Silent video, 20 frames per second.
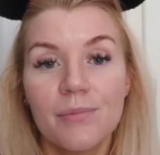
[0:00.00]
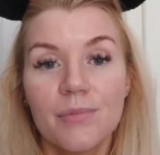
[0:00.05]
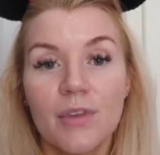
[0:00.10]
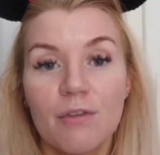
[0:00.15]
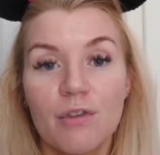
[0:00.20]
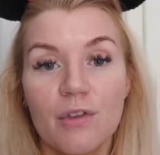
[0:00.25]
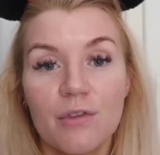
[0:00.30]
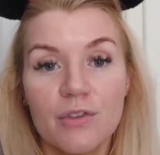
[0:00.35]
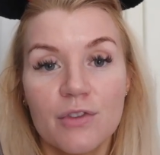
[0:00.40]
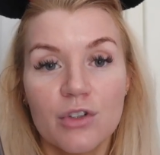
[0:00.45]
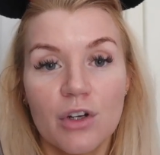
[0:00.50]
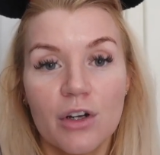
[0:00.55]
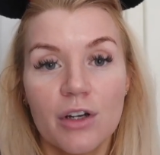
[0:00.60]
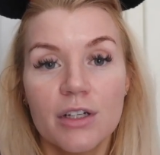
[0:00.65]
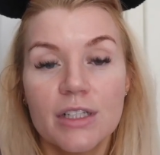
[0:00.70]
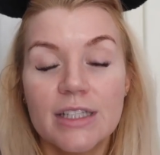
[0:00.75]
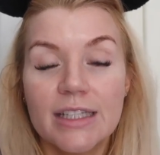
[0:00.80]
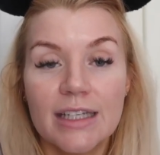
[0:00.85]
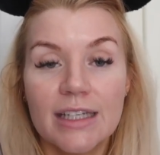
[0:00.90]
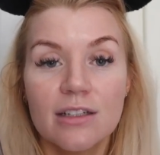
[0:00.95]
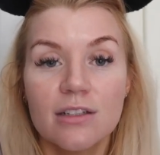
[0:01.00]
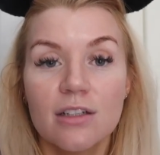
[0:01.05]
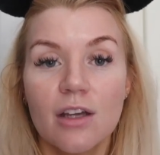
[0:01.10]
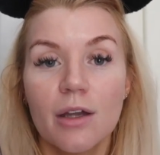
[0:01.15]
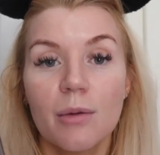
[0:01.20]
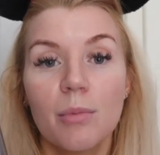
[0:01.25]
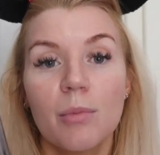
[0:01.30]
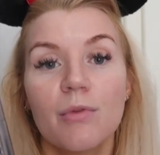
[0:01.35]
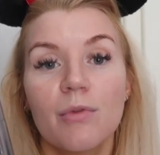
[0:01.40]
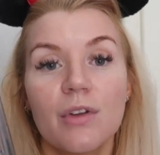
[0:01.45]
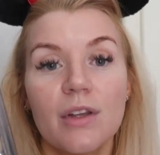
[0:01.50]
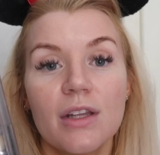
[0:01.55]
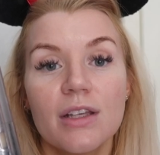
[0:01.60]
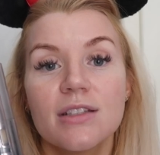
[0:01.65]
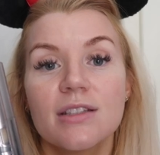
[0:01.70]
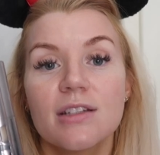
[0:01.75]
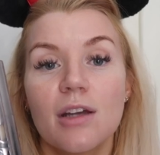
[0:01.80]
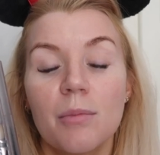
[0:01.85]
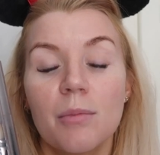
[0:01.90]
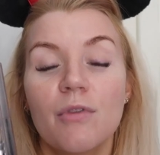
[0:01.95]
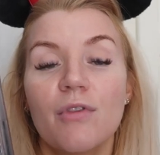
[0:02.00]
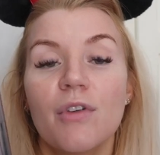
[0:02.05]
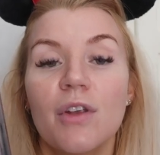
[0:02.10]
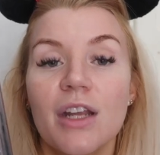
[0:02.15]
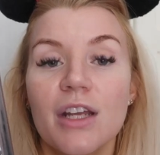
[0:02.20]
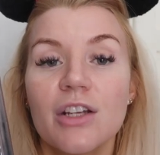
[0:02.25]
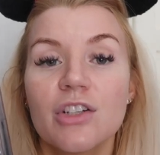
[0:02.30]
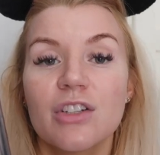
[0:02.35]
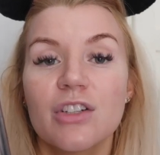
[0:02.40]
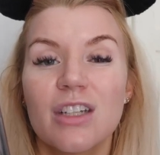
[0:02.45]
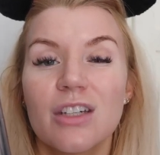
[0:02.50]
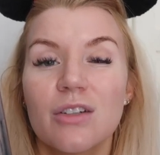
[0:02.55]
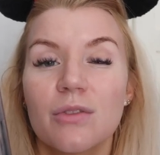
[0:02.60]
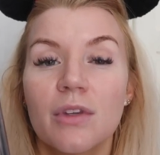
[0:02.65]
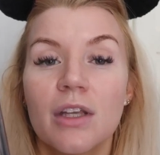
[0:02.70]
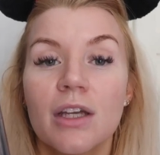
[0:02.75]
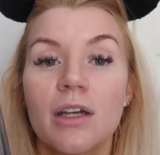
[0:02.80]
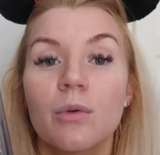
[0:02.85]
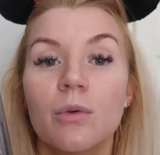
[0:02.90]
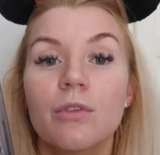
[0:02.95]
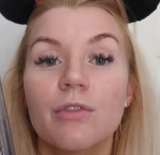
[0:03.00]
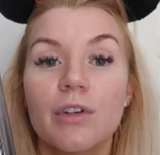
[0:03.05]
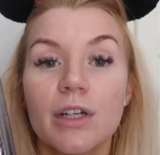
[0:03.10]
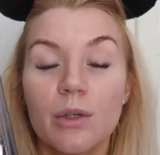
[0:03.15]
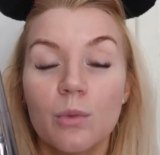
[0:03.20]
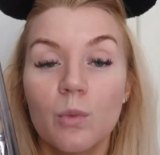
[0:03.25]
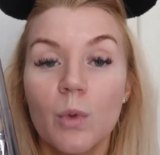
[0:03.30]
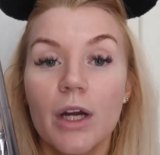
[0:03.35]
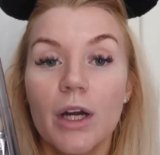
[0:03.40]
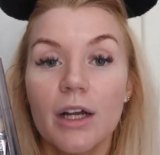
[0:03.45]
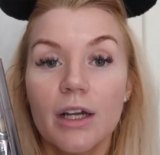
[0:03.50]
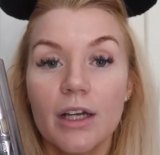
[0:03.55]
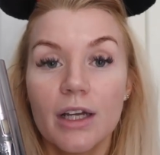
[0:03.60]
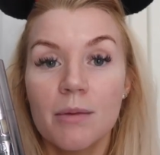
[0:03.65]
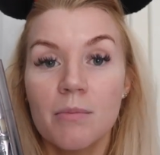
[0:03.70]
if you have a drier skin type for this type of foundation, I don't think it would really work.